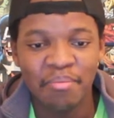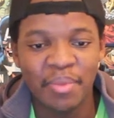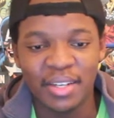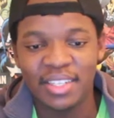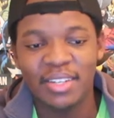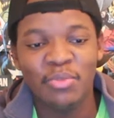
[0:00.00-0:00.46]

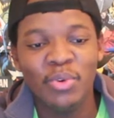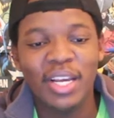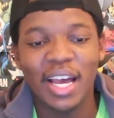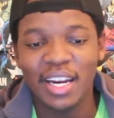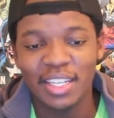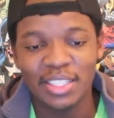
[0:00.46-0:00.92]
But we
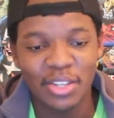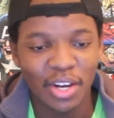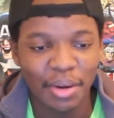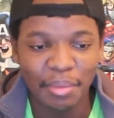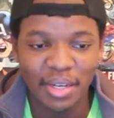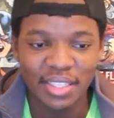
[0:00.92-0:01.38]
gotta
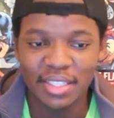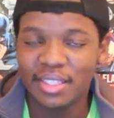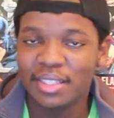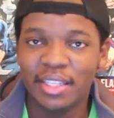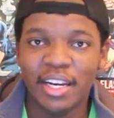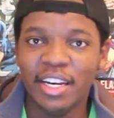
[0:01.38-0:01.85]
talk about
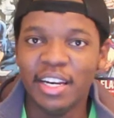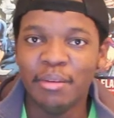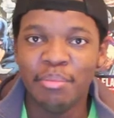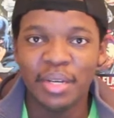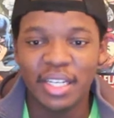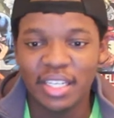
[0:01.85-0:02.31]
the
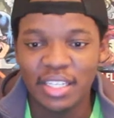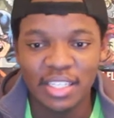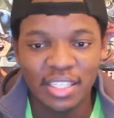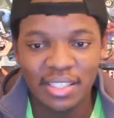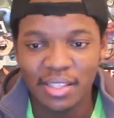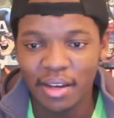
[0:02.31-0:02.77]

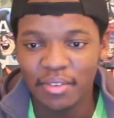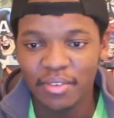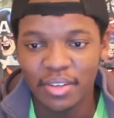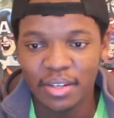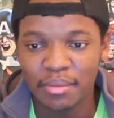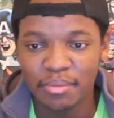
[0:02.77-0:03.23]
nitpicky
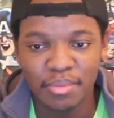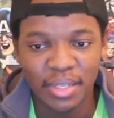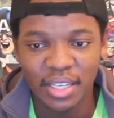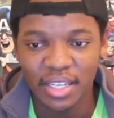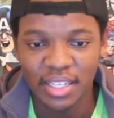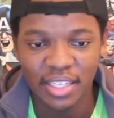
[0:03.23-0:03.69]
stuff in the
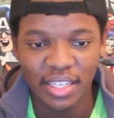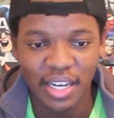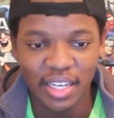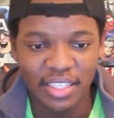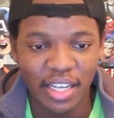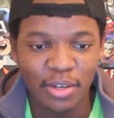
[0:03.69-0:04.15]
beginning,
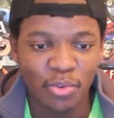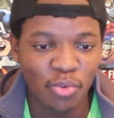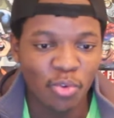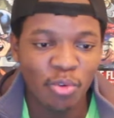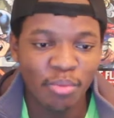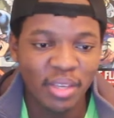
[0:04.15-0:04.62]
like that
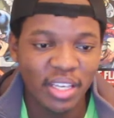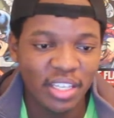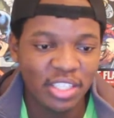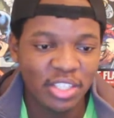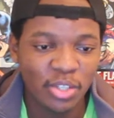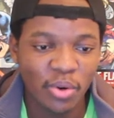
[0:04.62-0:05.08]
room
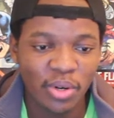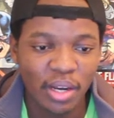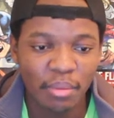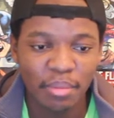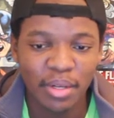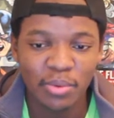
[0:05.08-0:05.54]
he showed
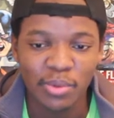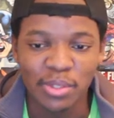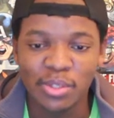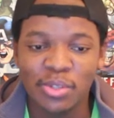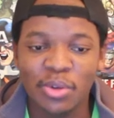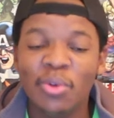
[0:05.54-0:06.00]
up in
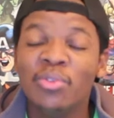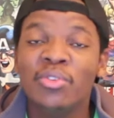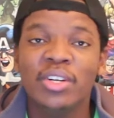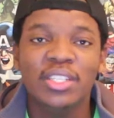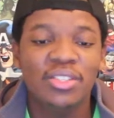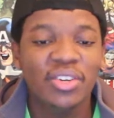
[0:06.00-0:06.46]
was so
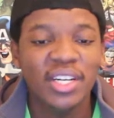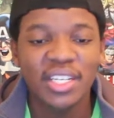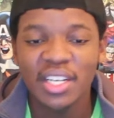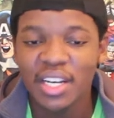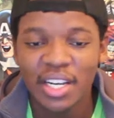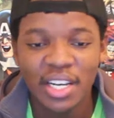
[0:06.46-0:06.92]
green
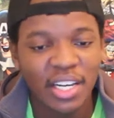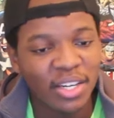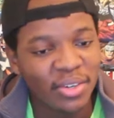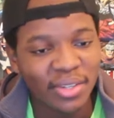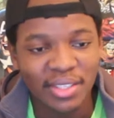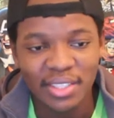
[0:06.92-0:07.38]
screen,
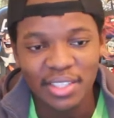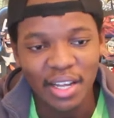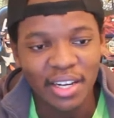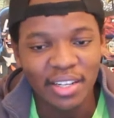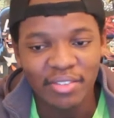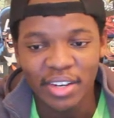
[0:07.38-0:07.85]
it was
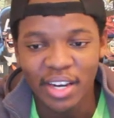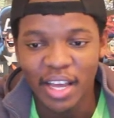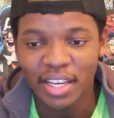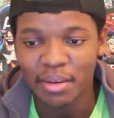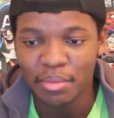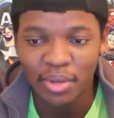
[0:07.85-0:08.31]
not even
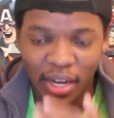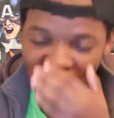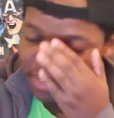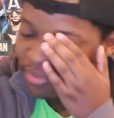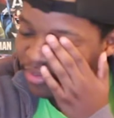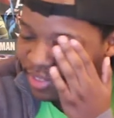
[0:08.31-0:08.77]
likable.
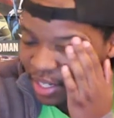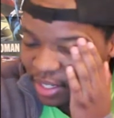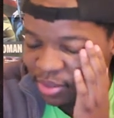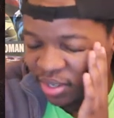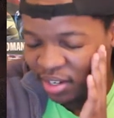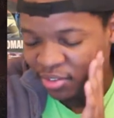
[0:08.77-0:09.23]
Like,
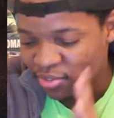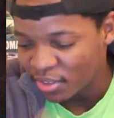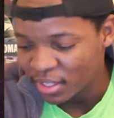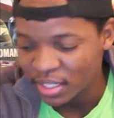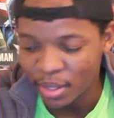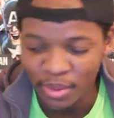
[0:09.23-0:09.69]
that's why
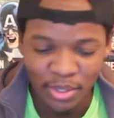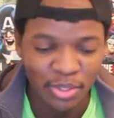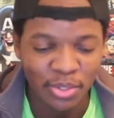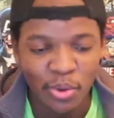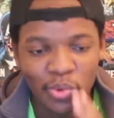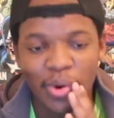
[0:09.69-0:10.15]
I was
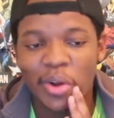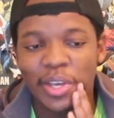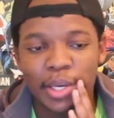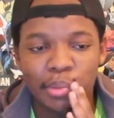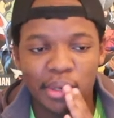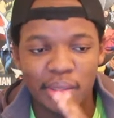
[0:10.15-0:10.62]
so
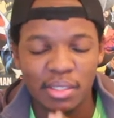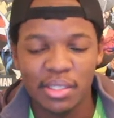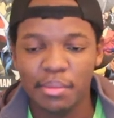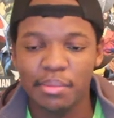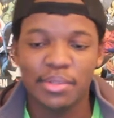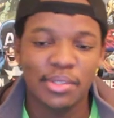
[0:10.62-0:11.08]
rocky about
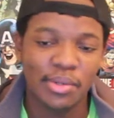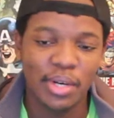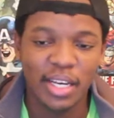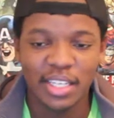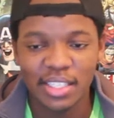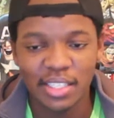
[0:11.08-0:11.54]
this episode.
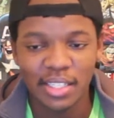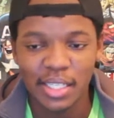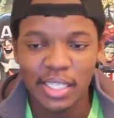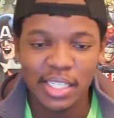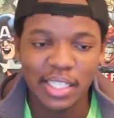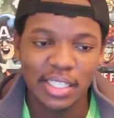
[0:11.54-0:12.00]
Like, is it
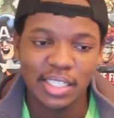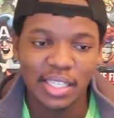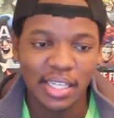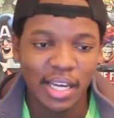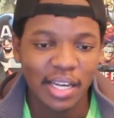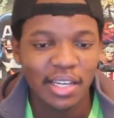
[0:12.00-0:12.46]
good, is
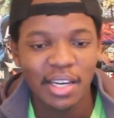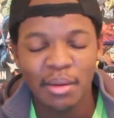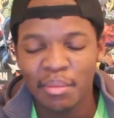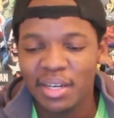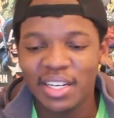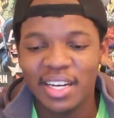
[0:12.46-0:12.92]
it not?
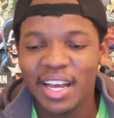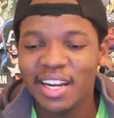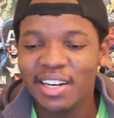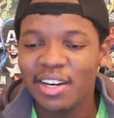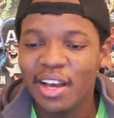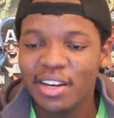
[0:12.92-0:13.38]
But it
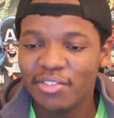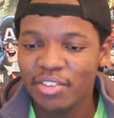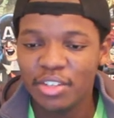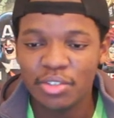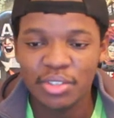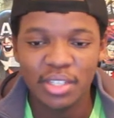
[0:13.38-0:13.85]
had a lot
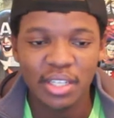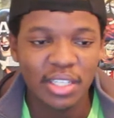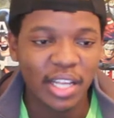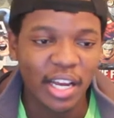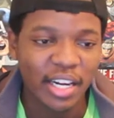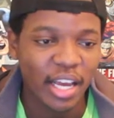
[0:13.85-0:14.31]
of
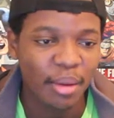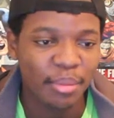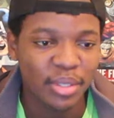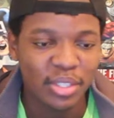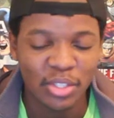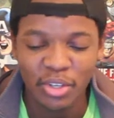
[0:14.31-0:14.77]
interesting
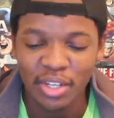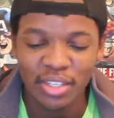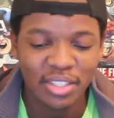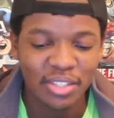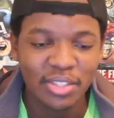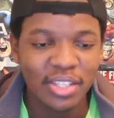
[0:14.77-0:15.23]
dynamics. You
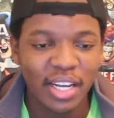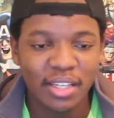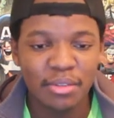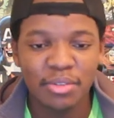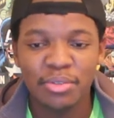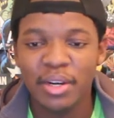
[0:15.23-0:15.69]
understood
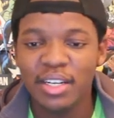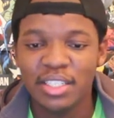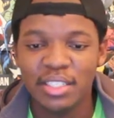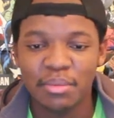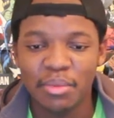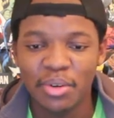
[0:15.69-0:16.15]
Andrew
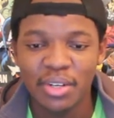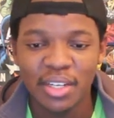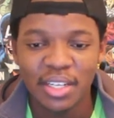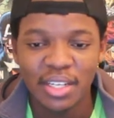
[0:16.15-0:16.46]
Strange more.